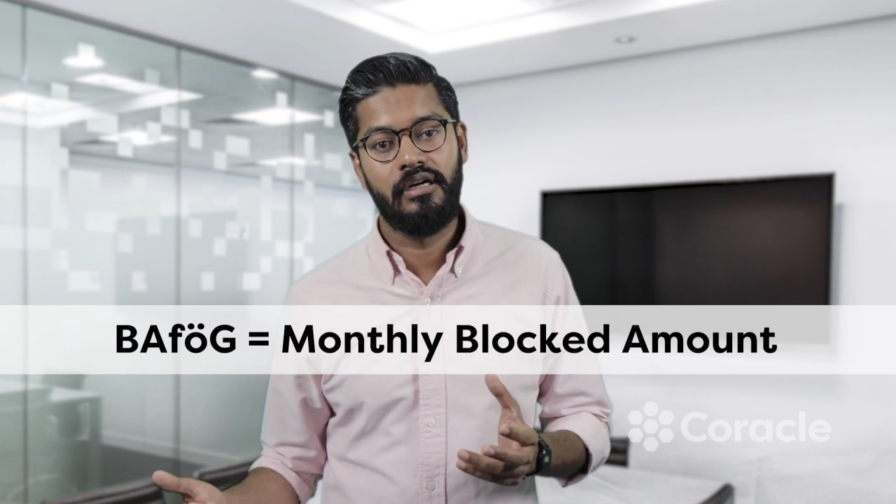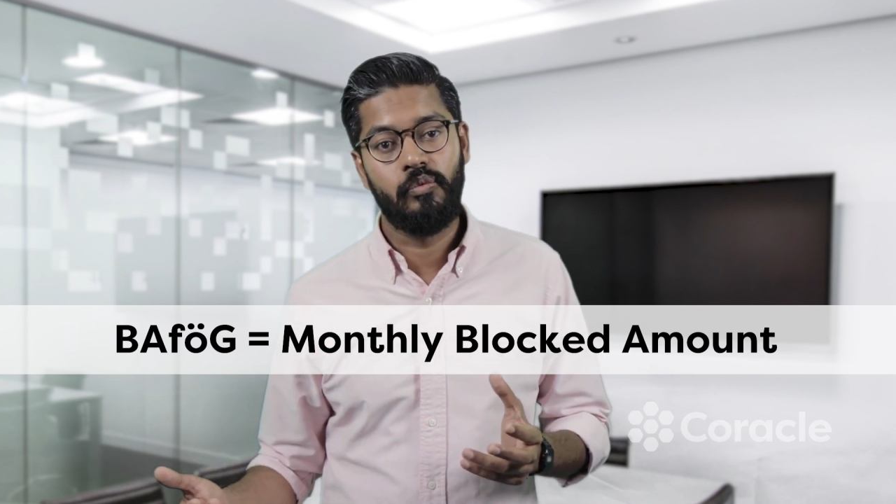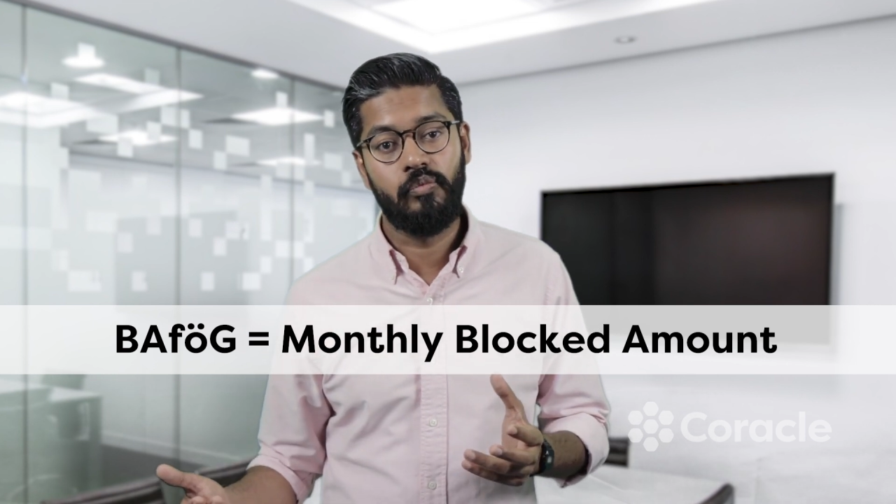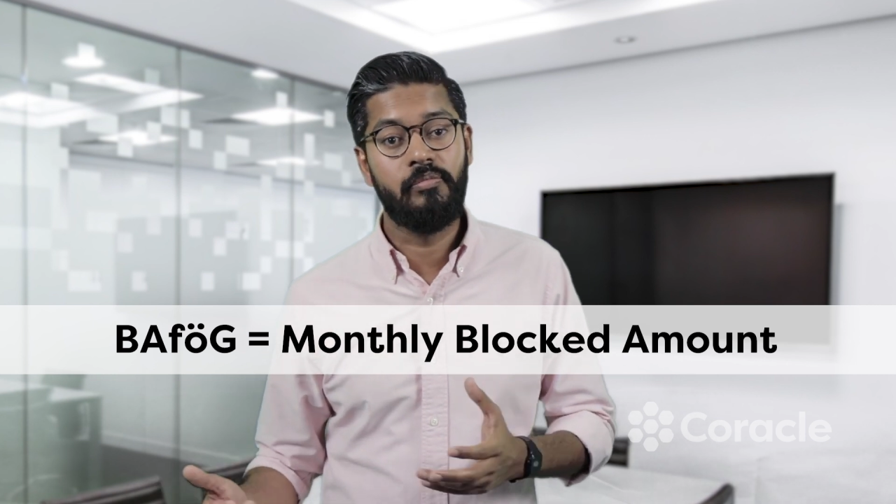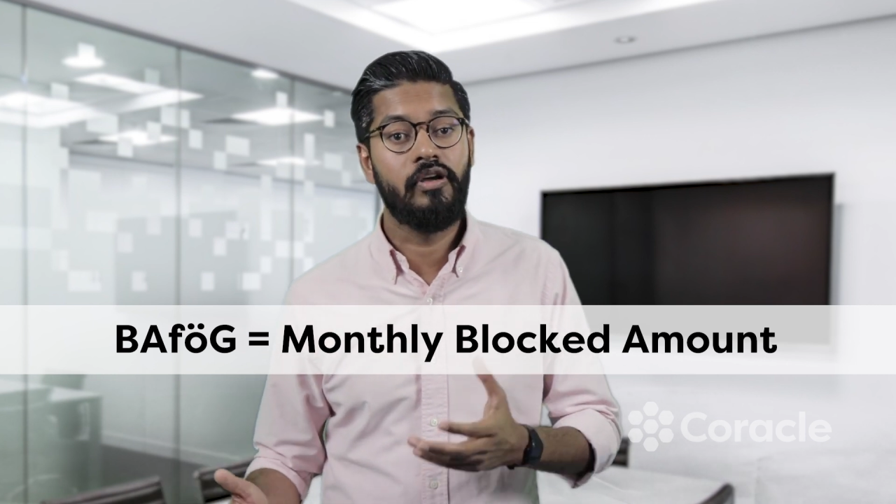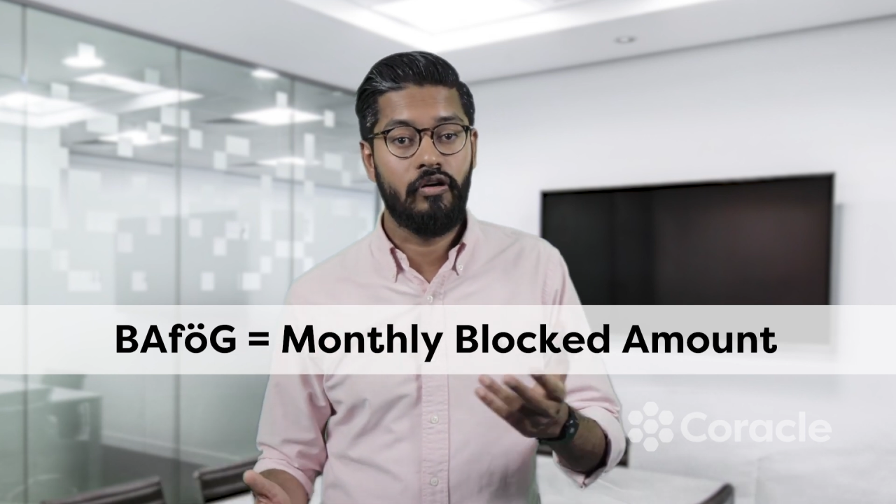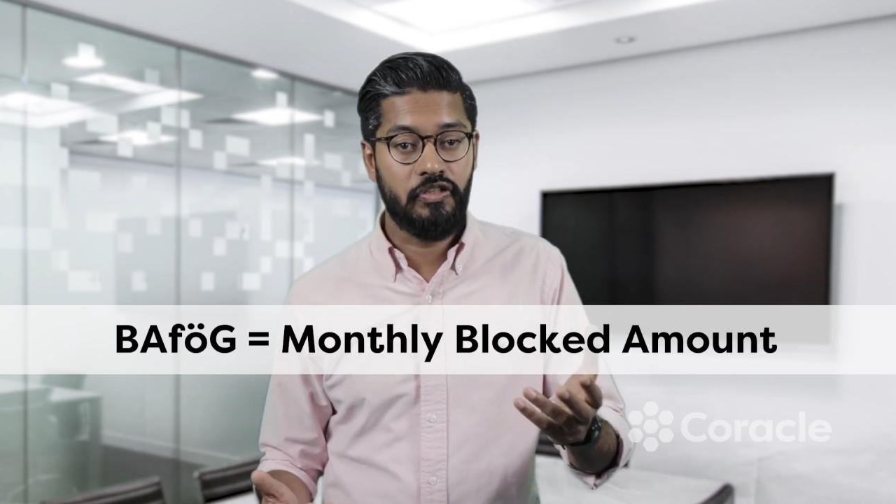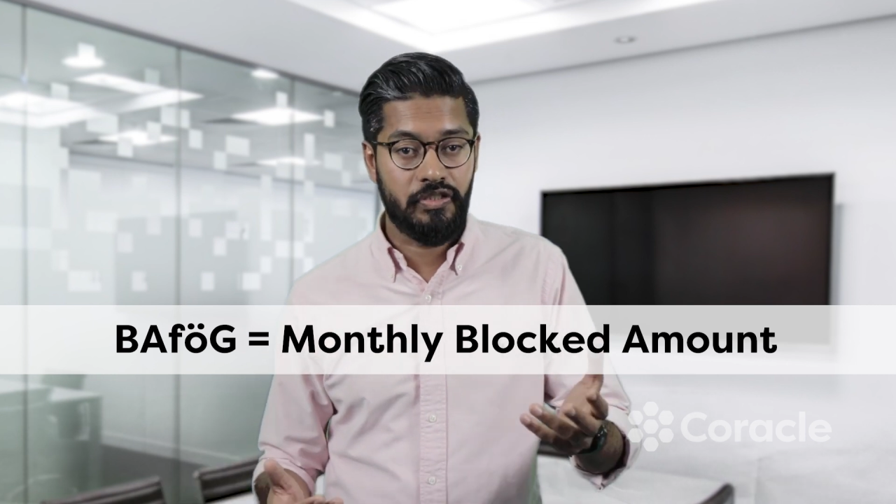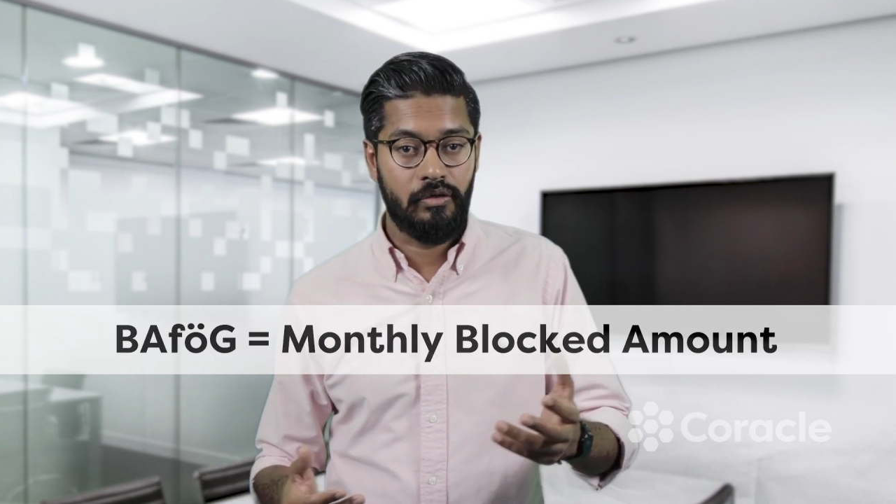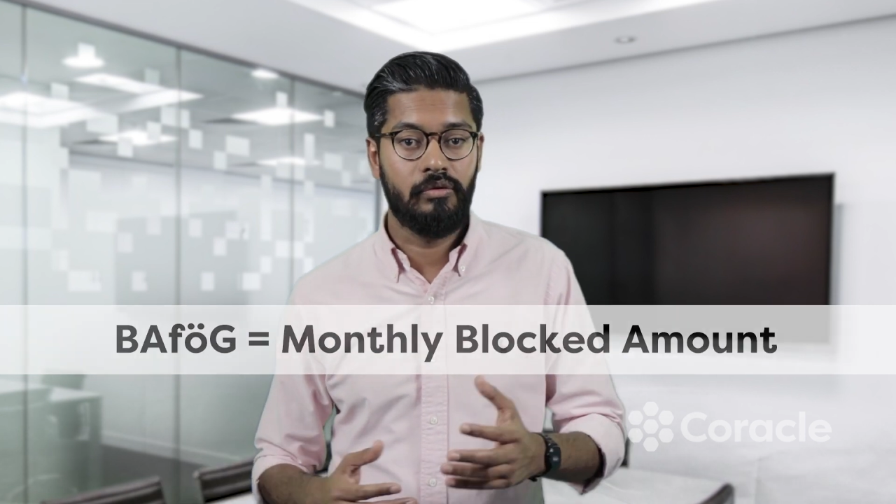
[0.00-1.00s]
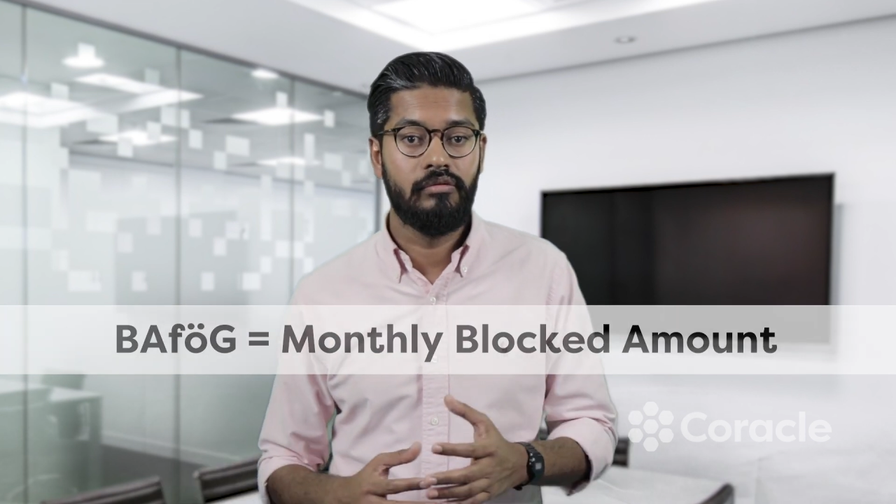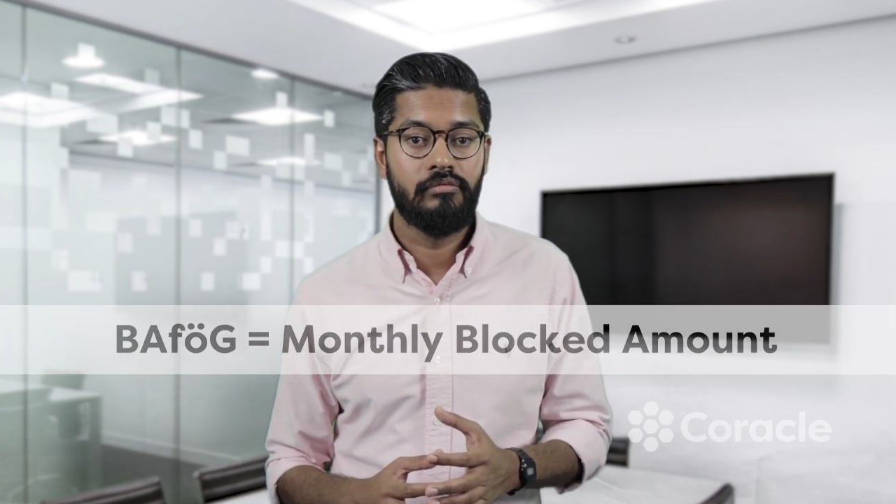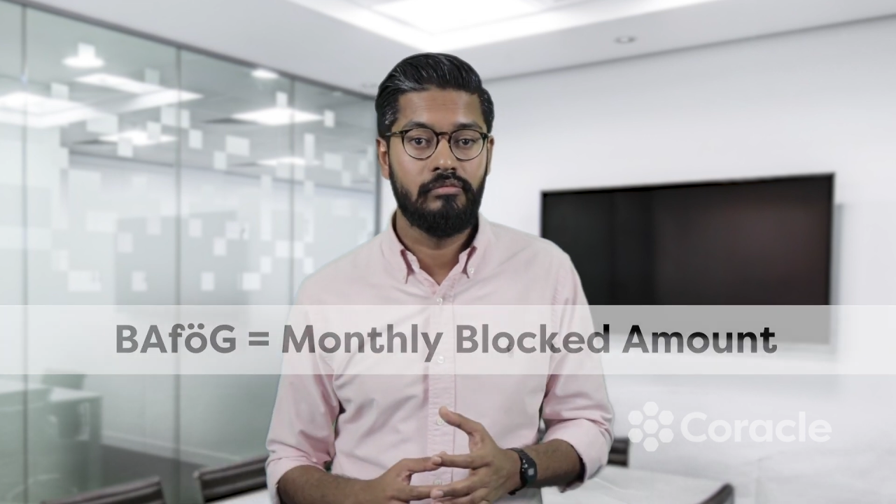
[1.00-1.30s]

will be also